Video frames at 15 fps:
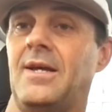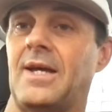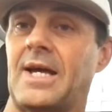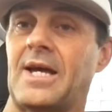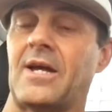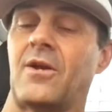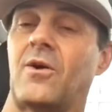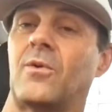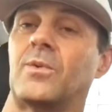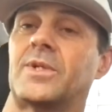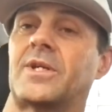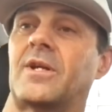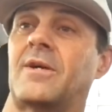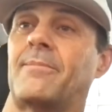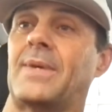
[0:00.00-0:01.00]
and I was
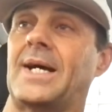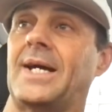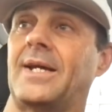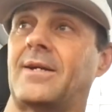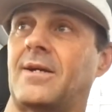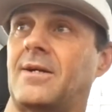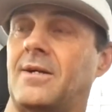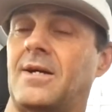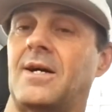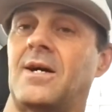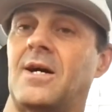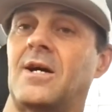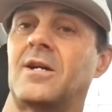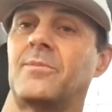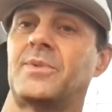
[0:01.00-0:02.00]
going to make
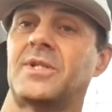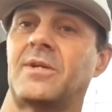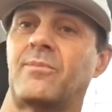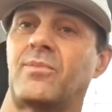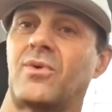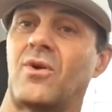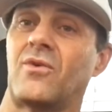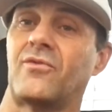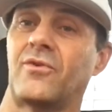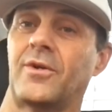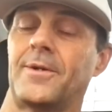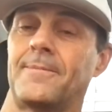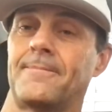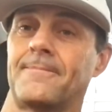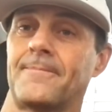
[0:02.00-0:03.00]
100% profit.
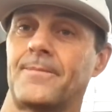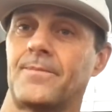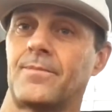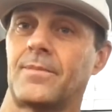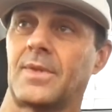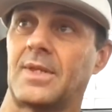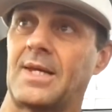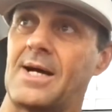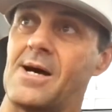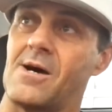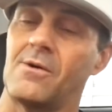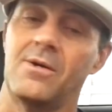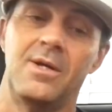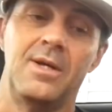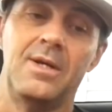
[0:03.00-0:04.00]

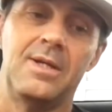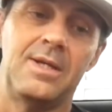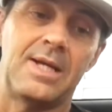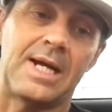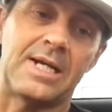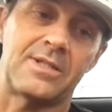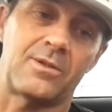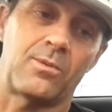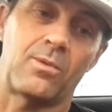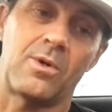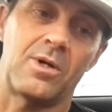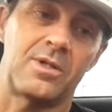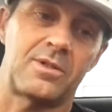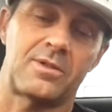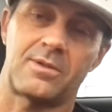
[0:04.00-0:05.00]
Now, as it
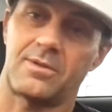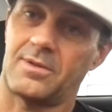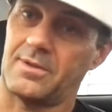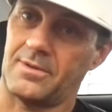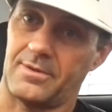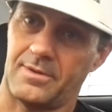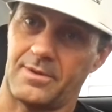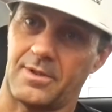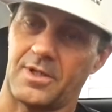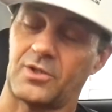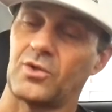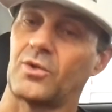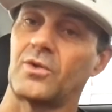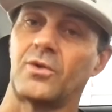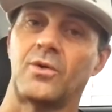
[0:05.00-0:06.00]
was, I
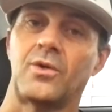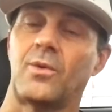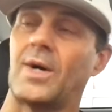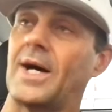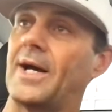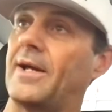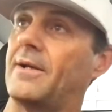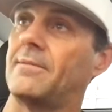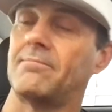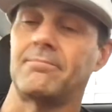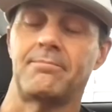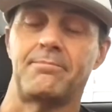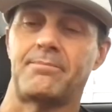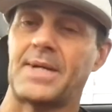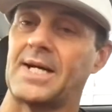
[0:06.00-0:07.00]
took it all away,
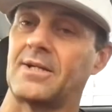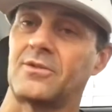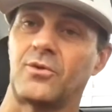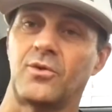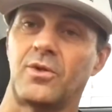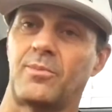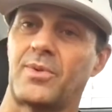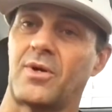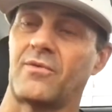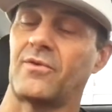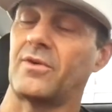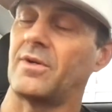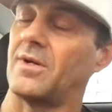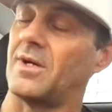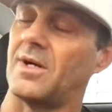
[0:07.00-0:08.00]
banked all the
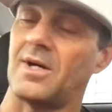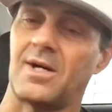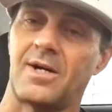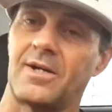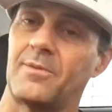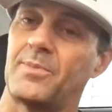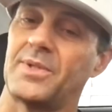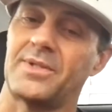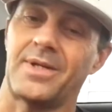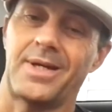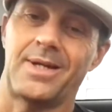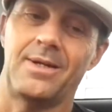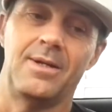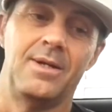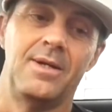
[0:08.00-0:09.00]
profit,
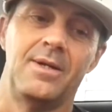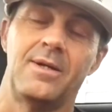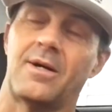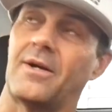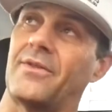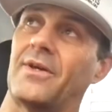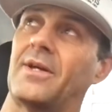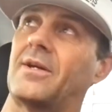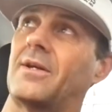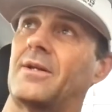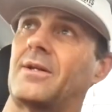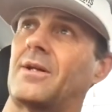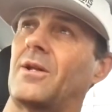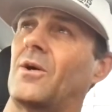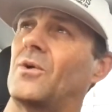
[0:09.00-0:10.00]
100%. I think
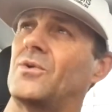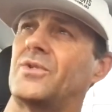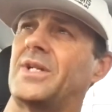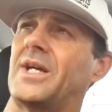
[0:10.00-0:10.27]
it closed